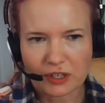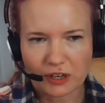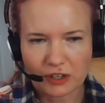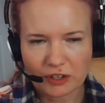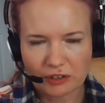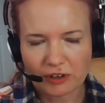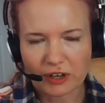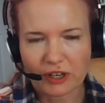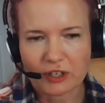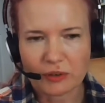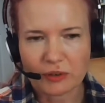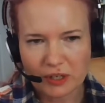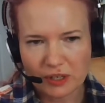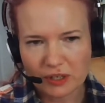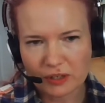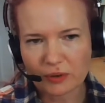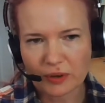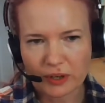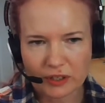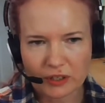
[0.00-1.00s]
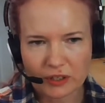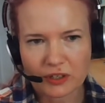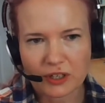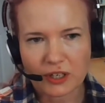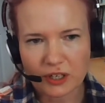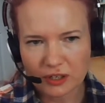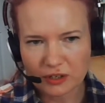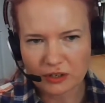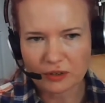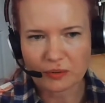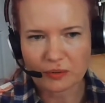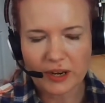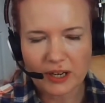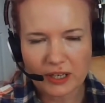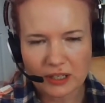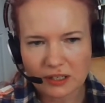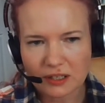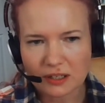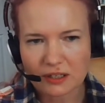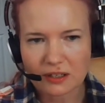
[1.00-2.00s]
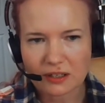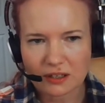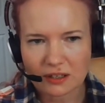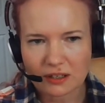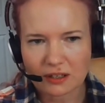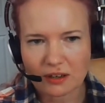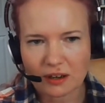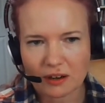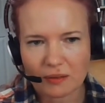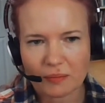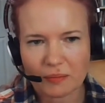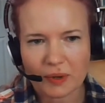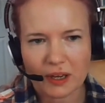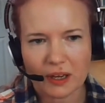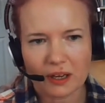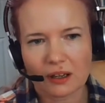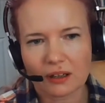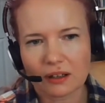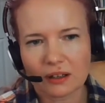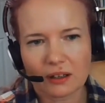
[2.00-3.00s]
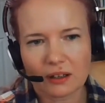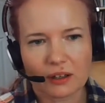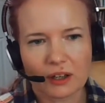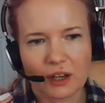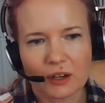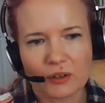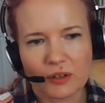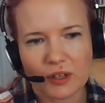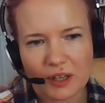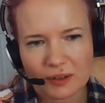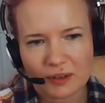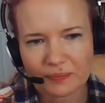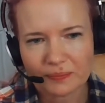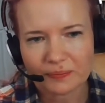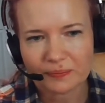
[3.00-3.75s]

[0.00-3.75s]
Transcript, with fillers: science graduate is quite a traditional way to, to start being a, a coder.